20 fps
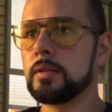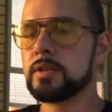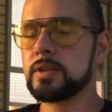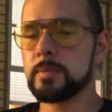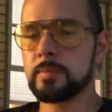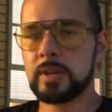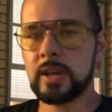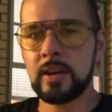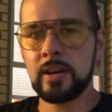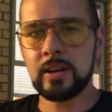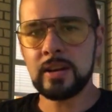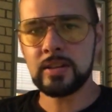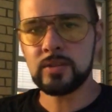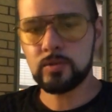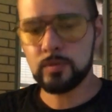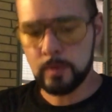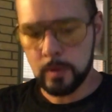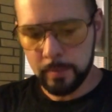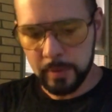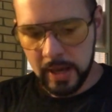Jim Carrey
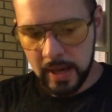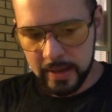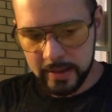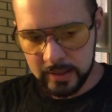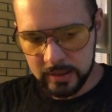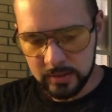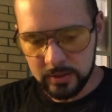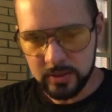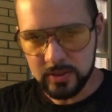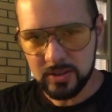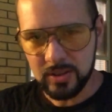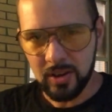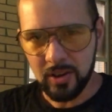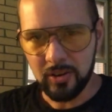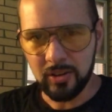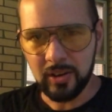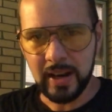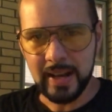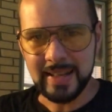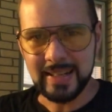as Robotnik looks
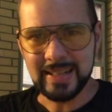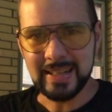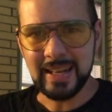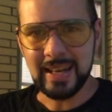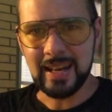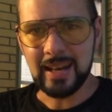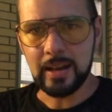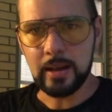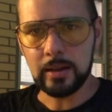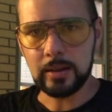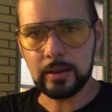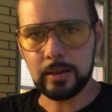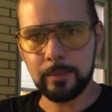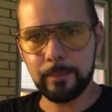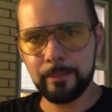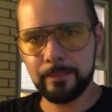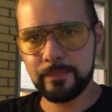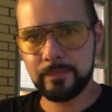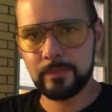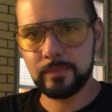alright.
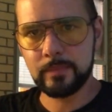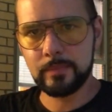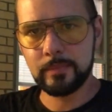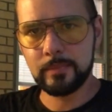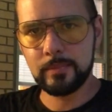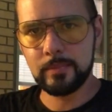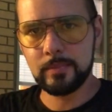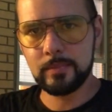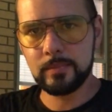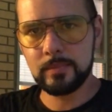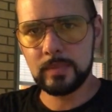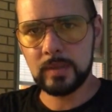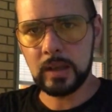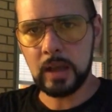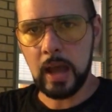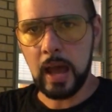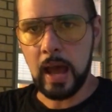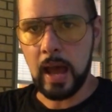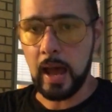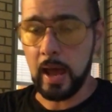
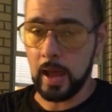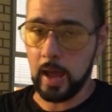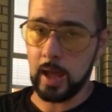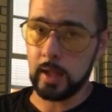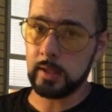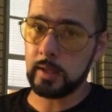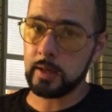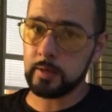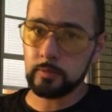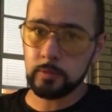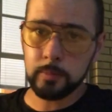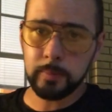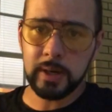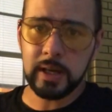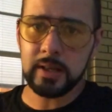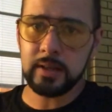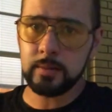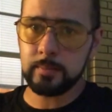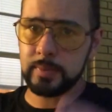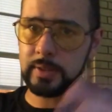I like
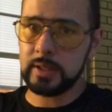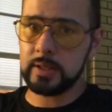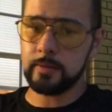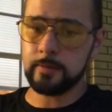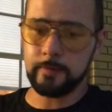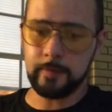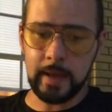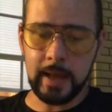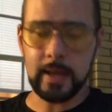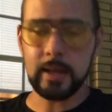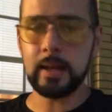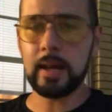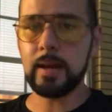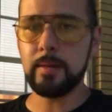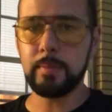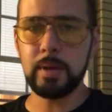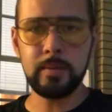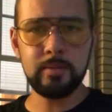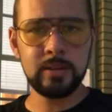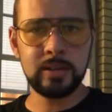Robotnik being a fat
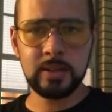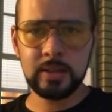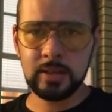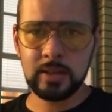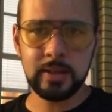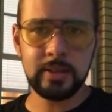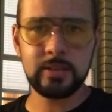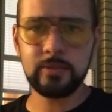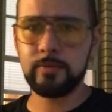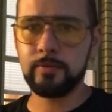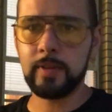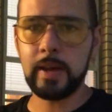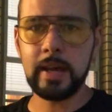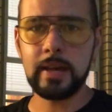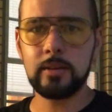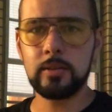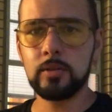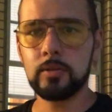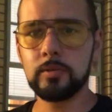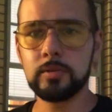guy. Maybe he gets
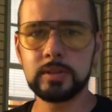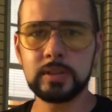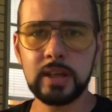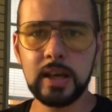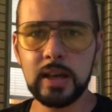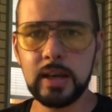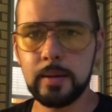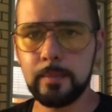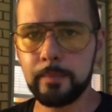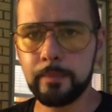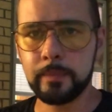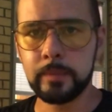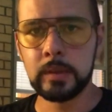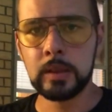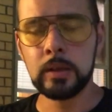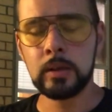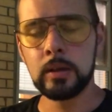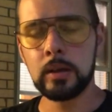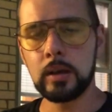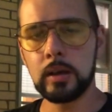fat over time.
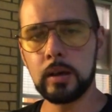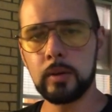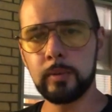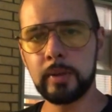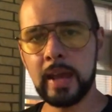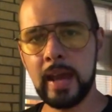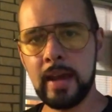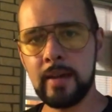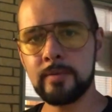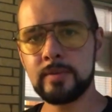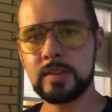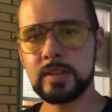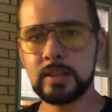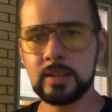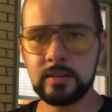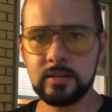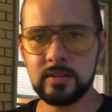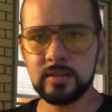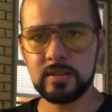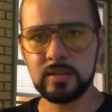We have
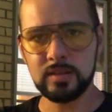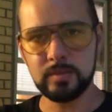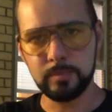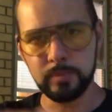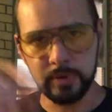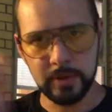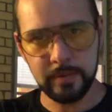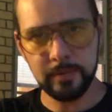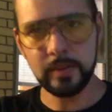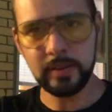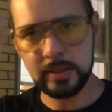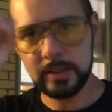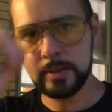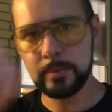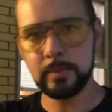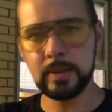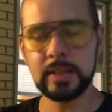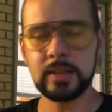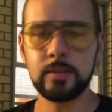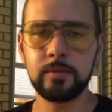seen, there's this brief
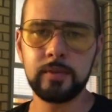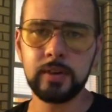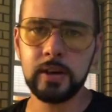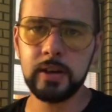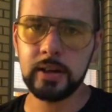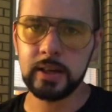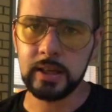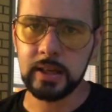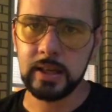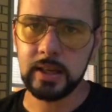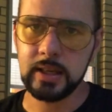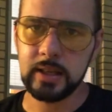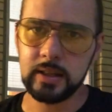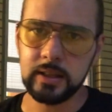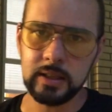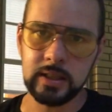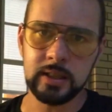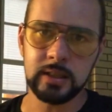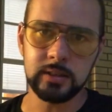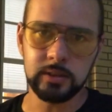clip at the very
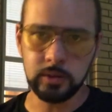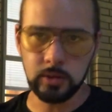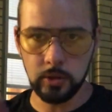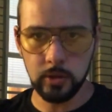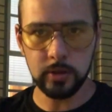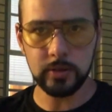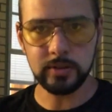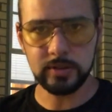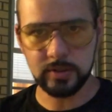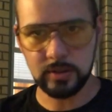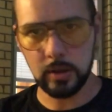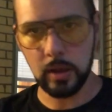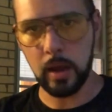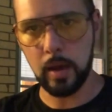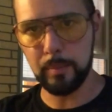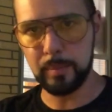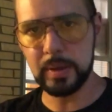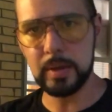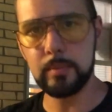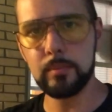end, he looks
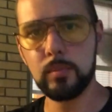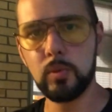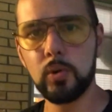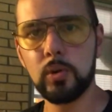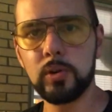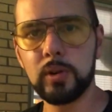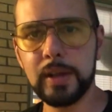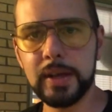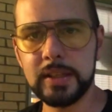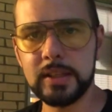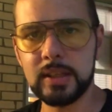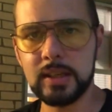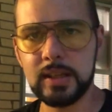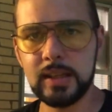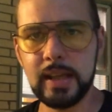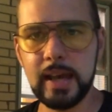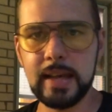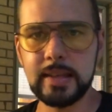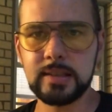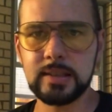a bit more like the
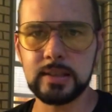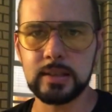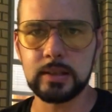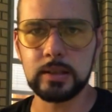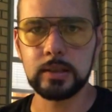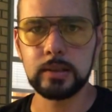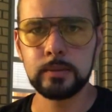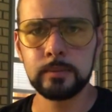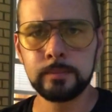classic